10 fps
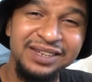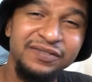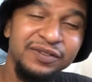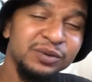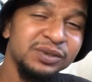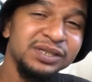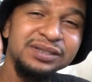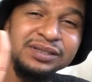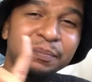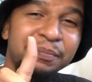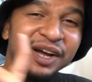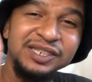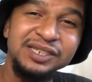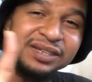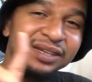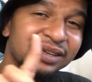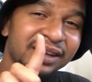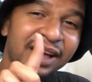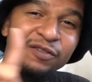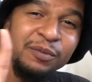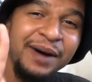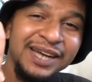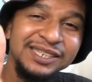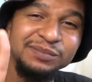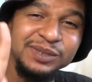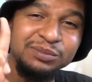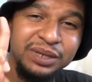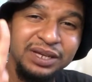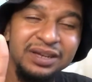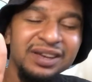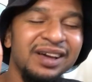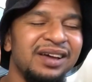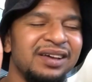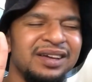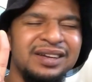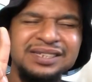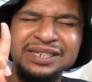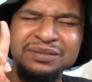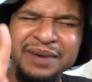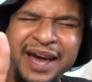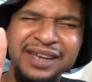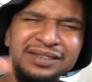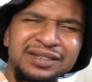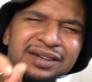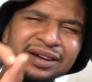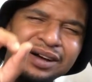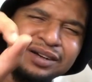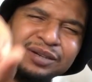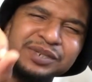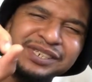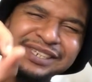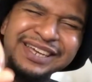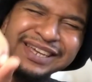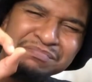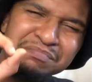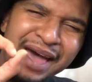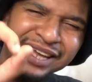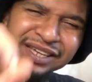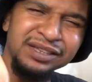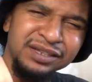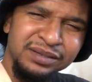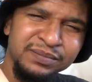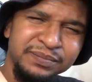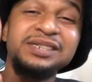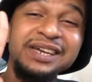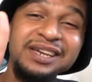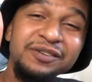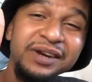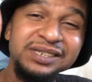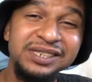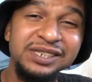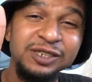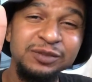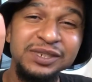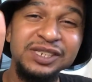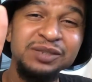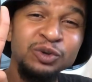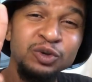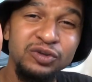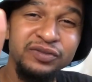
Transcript: If it was the best that it could ever possibly be, it is immaculate, 100% immaculate. The second grading system is smooth.